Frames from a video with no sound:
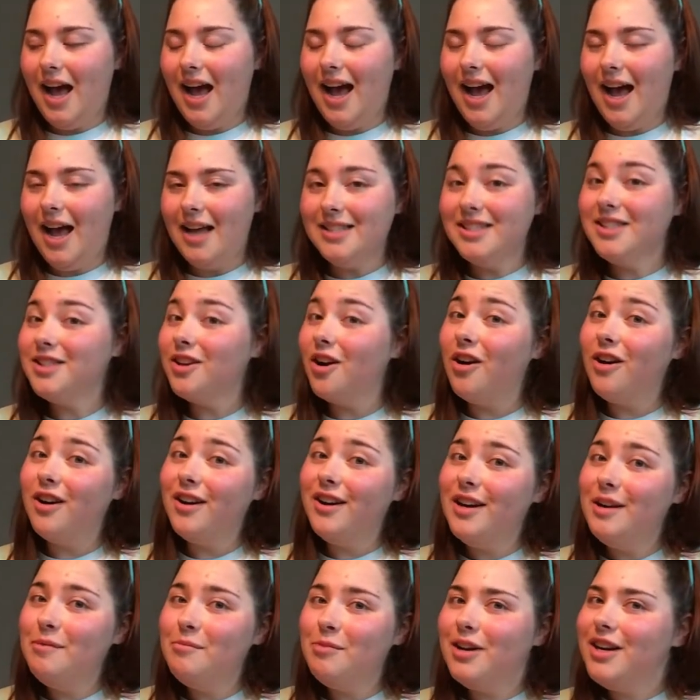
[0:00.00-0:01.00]

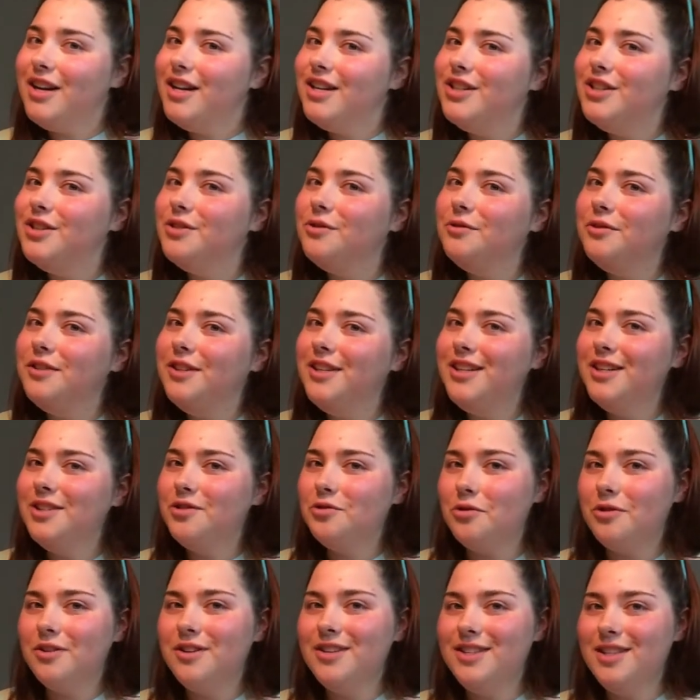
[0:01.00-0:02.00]
sorry, but I do lean
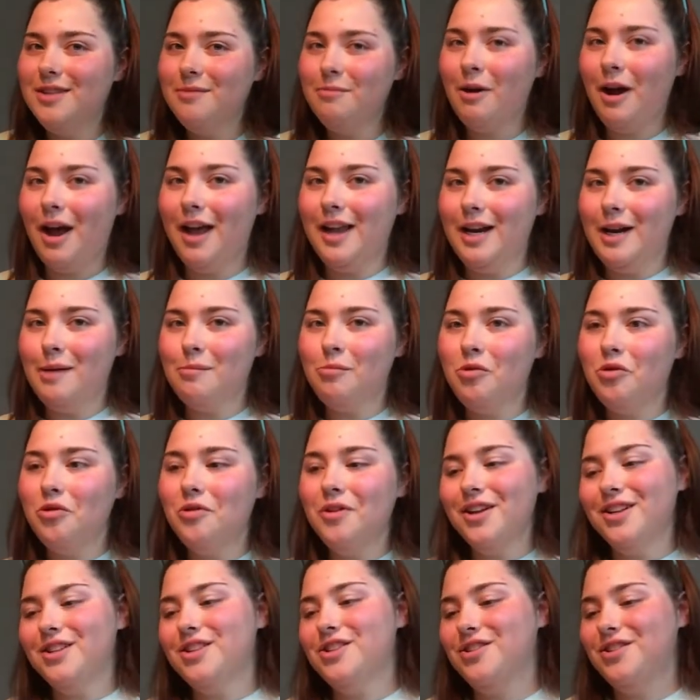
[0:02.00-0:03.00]
towards the pineapple.
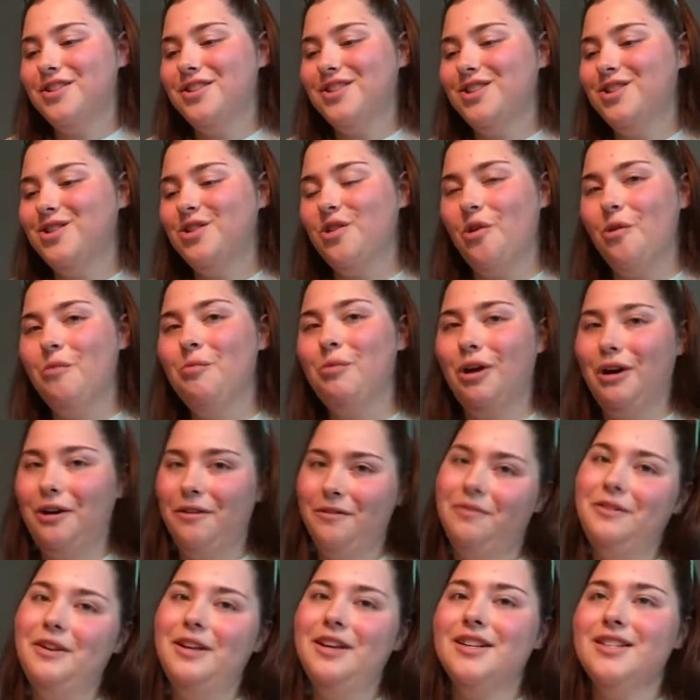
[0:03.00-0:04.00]
It's just so
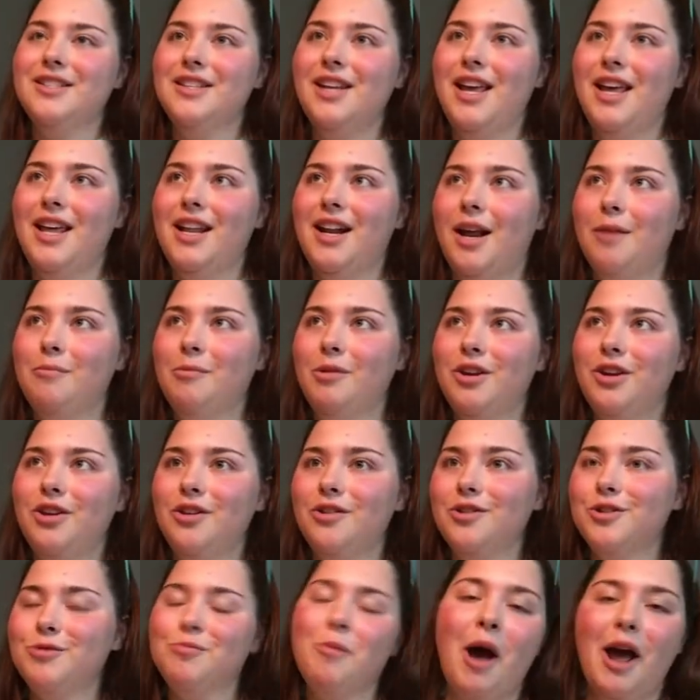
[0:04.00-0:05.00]
perfect, and I'm a
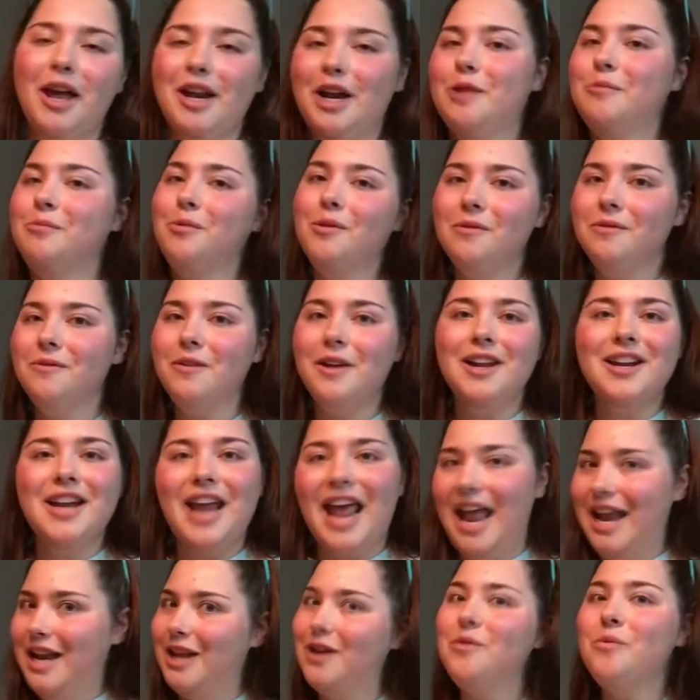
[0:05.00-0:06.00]
huge pineapple fan
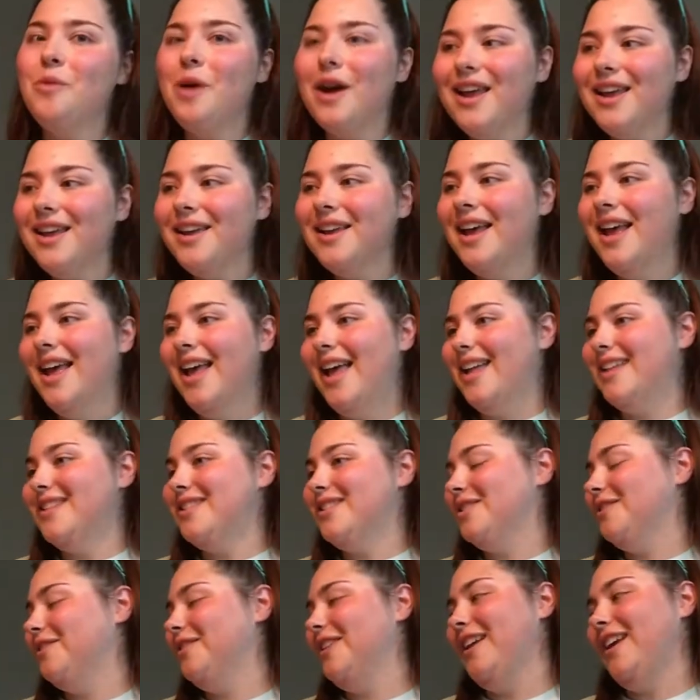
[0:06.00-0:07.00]
anyway, and
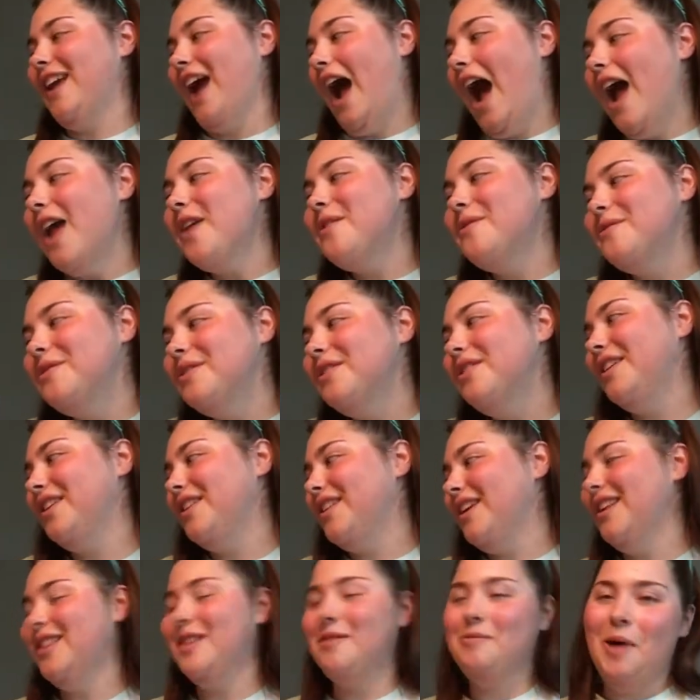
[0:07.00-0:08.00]
so, like, I really
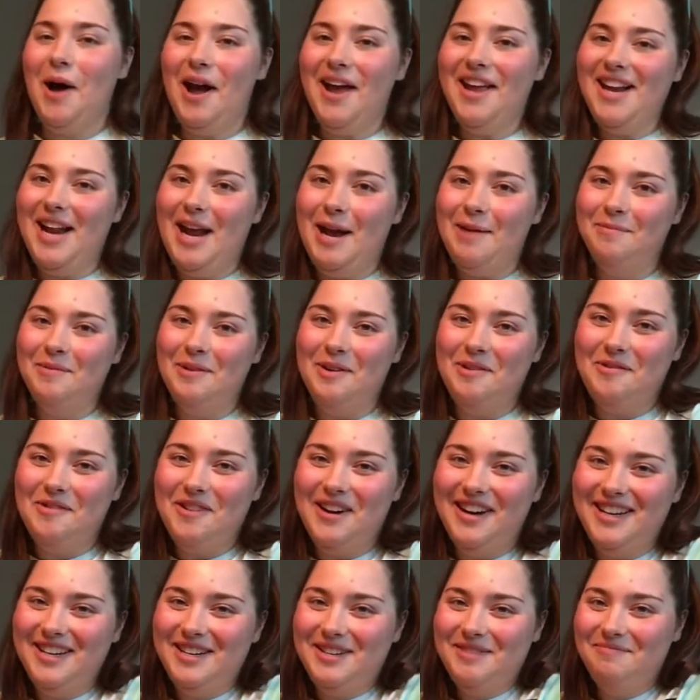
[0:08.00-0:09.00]
like the pineapple.
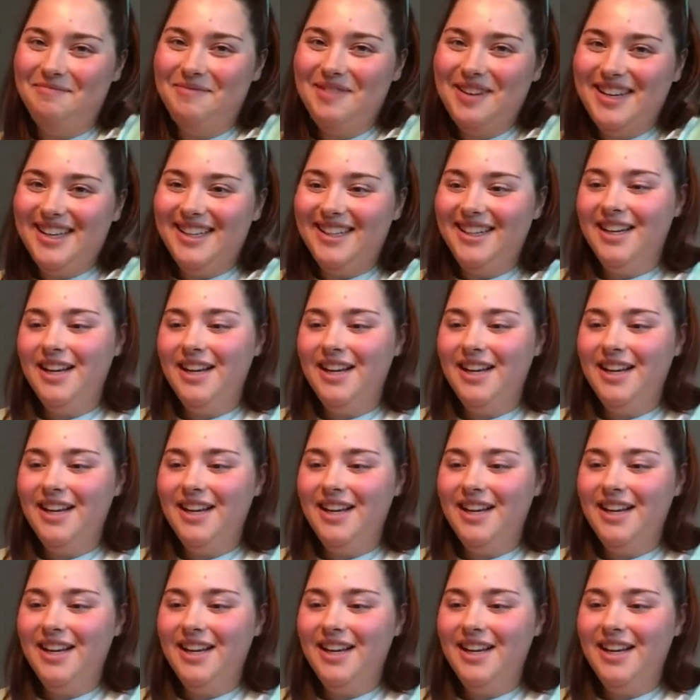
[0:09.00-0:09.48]
But